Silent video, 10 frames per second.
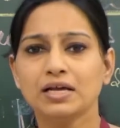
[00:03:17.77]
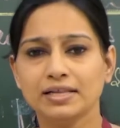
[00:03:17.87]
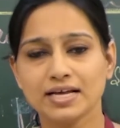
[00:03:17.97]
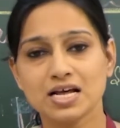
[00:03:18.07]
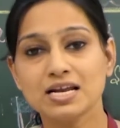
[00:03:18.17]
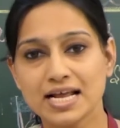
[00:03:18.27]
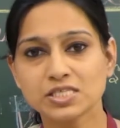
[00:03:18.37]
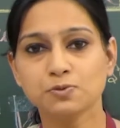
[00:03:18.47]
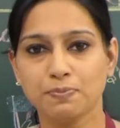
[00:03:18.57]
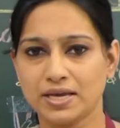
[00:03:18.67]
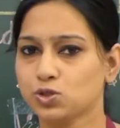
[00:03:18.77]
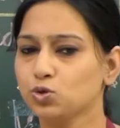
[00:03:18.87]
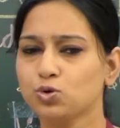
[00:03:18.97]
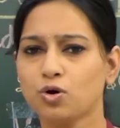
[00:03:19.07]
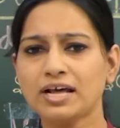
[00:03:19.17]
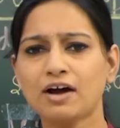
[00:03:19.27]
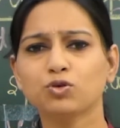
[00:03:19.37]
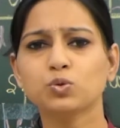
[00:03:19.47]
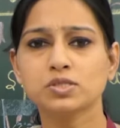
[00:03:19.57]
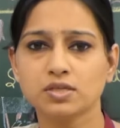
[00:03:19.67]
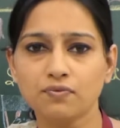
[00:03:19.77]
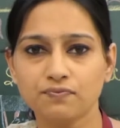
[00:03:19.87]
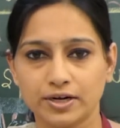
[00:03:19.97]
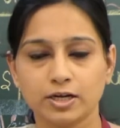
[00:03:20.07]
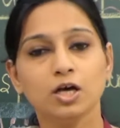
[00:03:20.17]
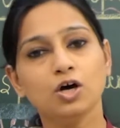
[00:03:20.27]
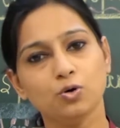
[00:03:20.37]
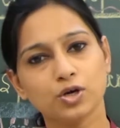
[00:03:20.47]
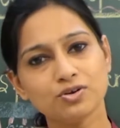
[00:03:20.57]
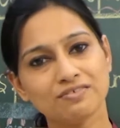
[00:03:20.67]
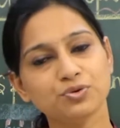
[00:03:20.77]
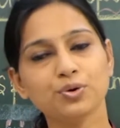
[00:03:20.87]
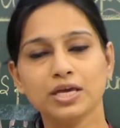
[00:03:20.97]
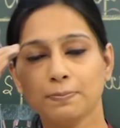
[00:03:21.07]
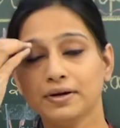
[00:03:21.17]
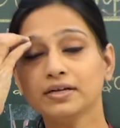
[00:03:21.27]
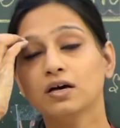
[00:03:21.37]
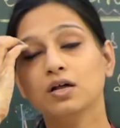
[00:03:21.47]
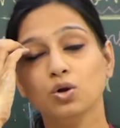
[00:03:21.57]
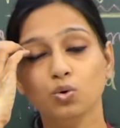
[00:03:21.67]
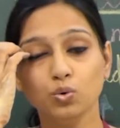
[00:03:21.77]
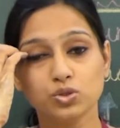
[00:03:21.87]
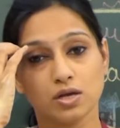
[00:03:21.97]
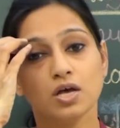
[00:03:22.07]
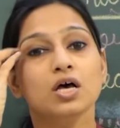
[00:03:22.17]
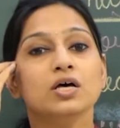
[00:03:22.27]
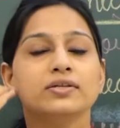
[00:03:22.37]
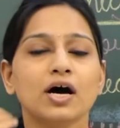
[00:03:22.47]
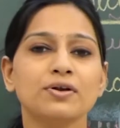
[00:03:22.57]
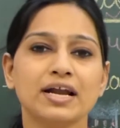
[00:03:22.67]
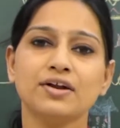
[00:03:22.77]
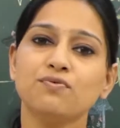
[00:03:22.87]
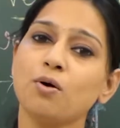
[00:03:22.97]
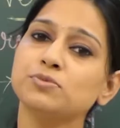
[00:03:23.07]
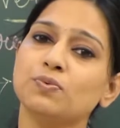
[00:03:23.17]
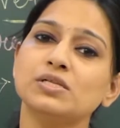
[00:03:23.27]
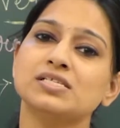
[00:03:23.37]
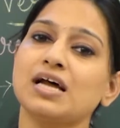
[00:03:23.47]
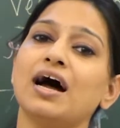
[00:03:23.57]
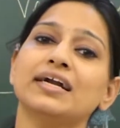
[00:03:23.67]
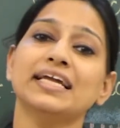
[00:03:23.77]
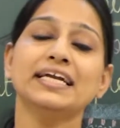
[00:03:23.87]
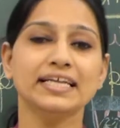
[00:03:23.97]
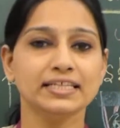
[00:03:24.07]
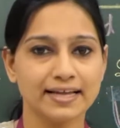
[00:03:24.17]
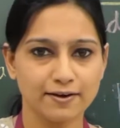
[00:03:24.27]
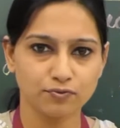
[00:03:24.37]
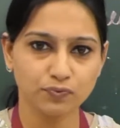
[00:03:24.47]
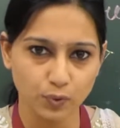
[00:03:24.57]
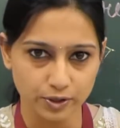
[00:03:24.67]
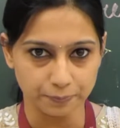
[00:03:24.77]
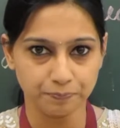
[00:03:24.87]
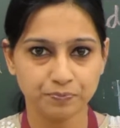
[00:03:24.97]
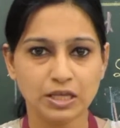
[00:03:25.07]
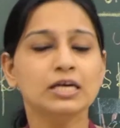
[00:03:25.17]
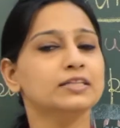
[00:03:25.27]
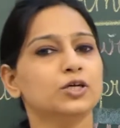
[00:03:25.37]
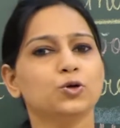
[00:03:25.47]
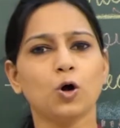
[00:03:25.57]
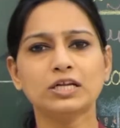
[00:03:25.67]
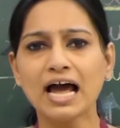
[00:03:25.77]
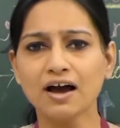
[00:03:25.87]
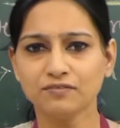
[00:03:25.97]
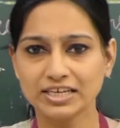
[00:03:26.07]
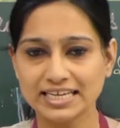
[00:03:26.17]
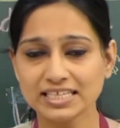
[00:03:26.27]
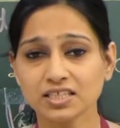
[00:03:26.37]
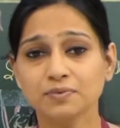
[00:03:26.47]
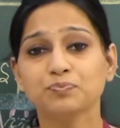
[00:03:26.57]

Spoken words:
There are less space. You do not have to stuff it. Okay, you have to keep it loose. Now red worms will start eating their food. They do not have teeth.